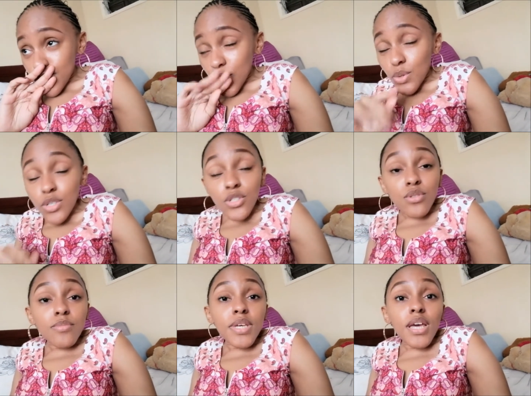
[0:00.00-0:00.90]
Oh,
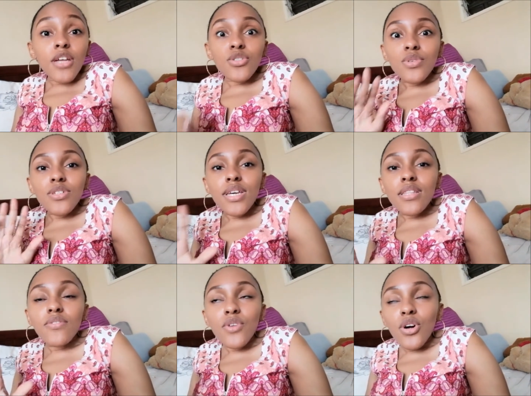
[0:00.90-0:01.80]
excuse me. I just wanted to end
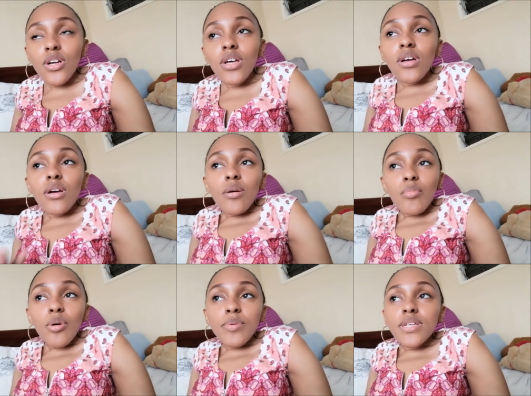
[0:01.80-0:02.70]
the vlog
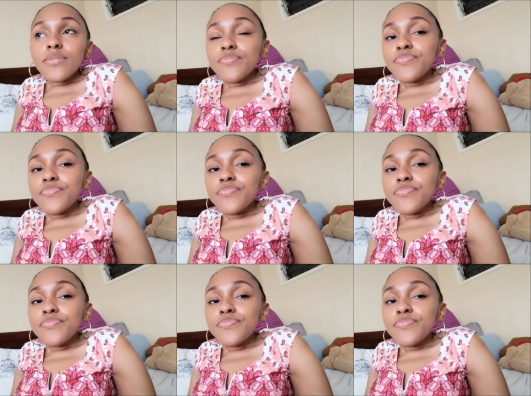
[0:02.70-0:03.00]
properly.